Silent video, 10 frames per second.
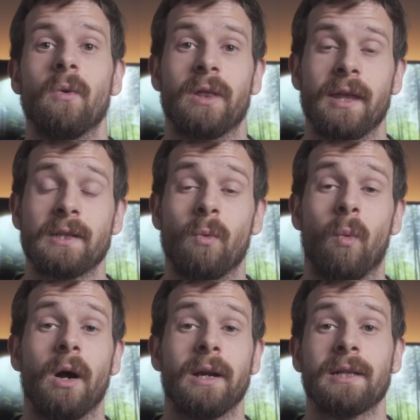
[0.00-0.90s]
with this
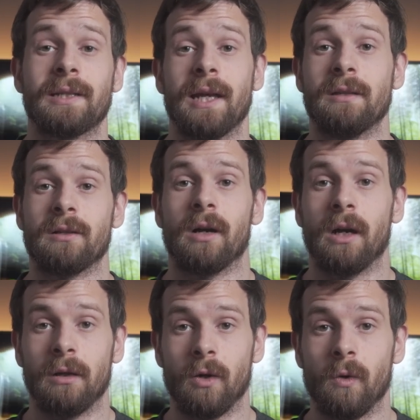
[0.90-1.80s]
one sensor
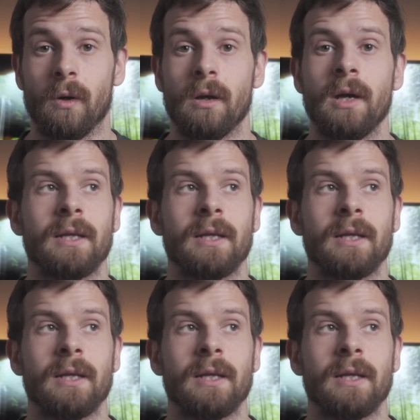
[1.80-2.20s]
alone.